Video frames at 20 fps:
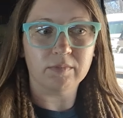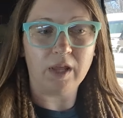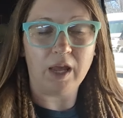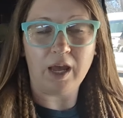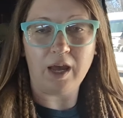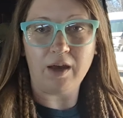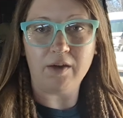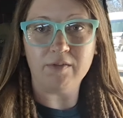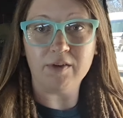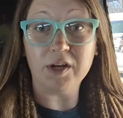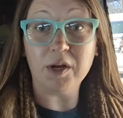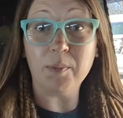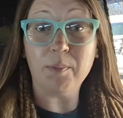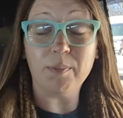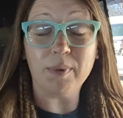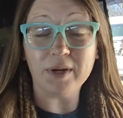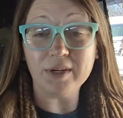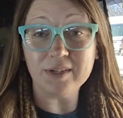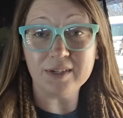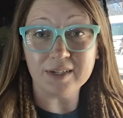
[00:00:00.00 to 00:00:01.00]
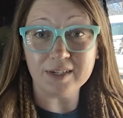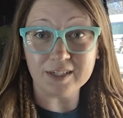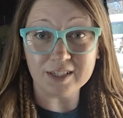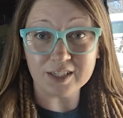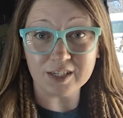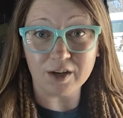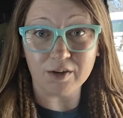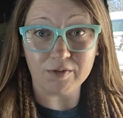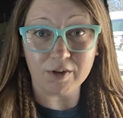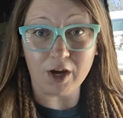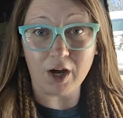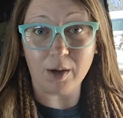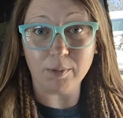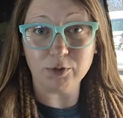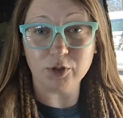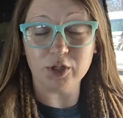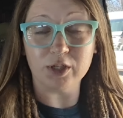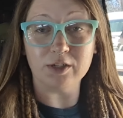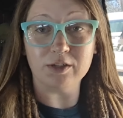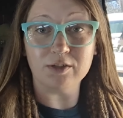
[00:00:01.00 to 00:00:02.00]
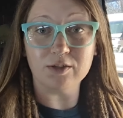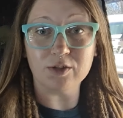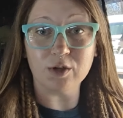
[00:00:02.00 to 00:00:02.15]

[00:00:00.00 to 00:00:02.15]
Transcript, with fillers: have an abundance of options.